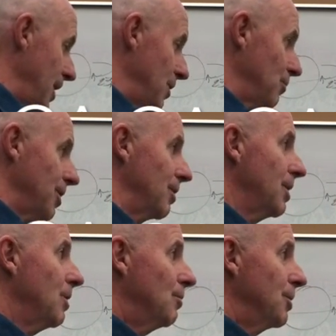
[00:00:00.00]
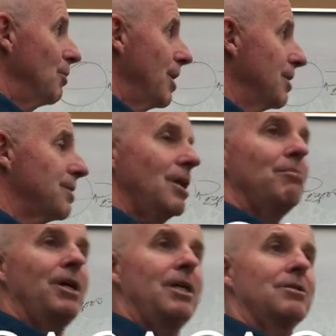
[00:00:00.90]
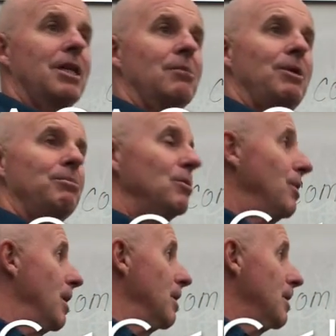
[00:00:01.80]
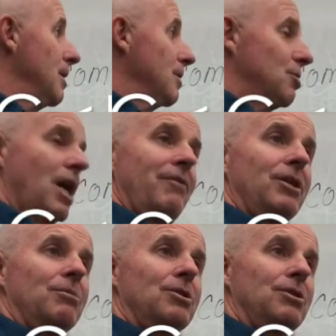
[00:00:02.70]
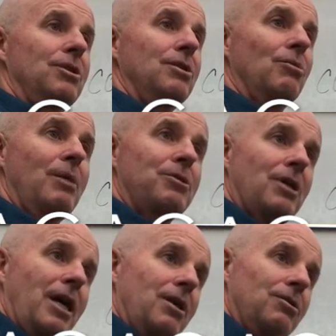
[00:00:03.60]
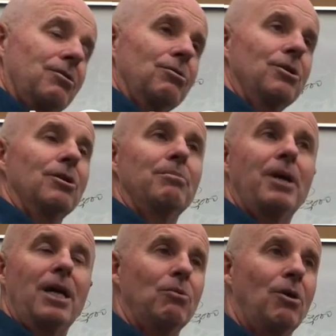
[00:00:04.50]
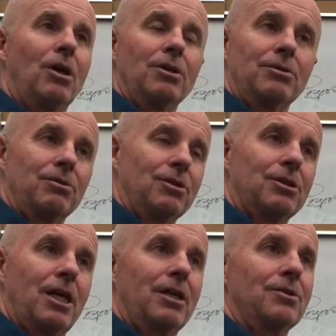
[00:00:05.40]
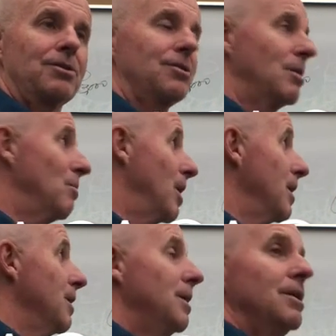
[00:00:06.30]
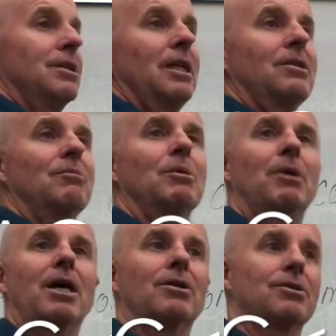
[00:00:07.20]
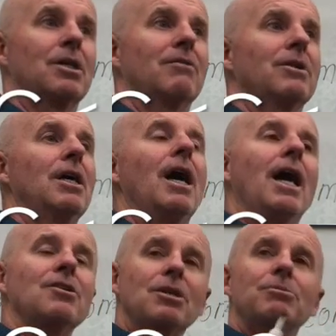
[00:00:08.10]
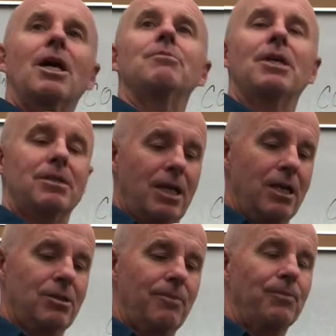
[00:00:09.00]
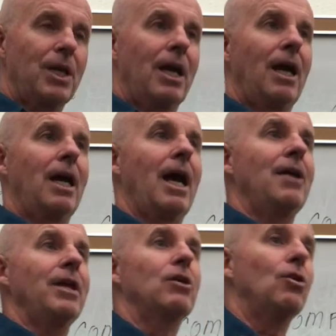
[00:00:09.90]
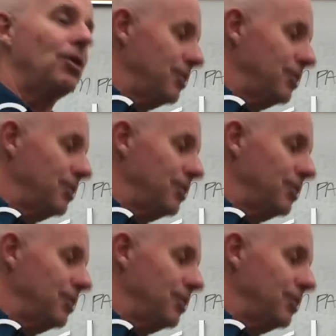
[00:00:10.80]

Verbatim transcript: end where you're with awareness campaigns, getting people aware, driving them to your website or through your paywall or through your channels in some way to get them to buy your stuff. And sometimes that takes, and they call